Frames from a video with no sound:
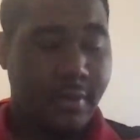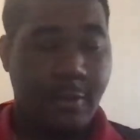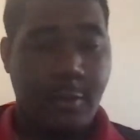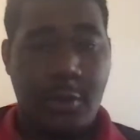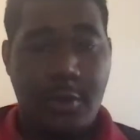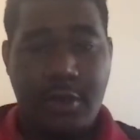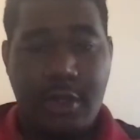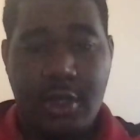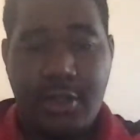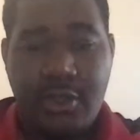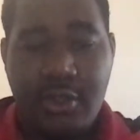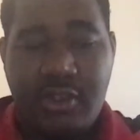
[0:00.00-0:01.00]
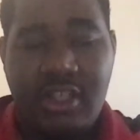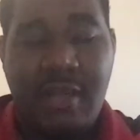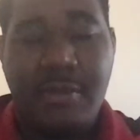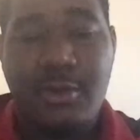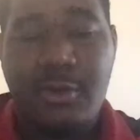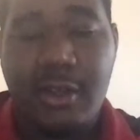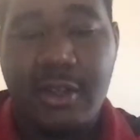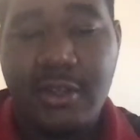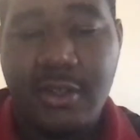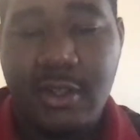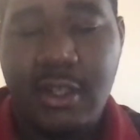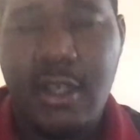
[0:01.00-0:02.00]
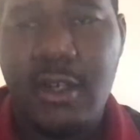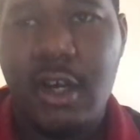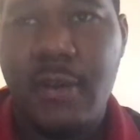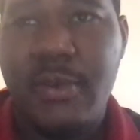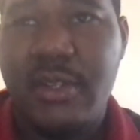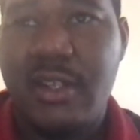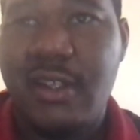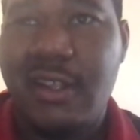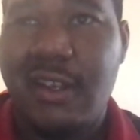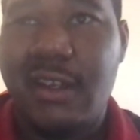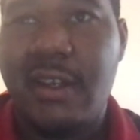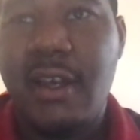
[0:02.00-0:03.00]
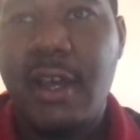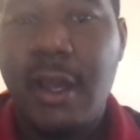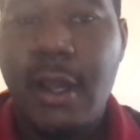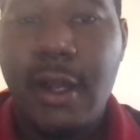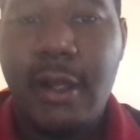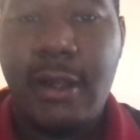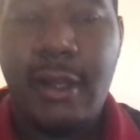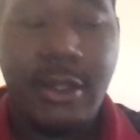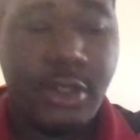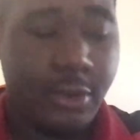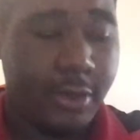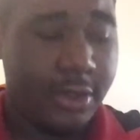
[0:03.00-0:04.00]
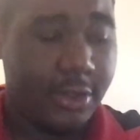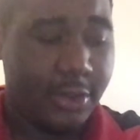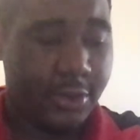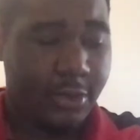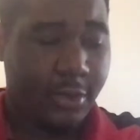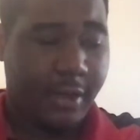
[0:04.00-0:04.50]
We also had Sir James Grigson. He comes in like later on in the story.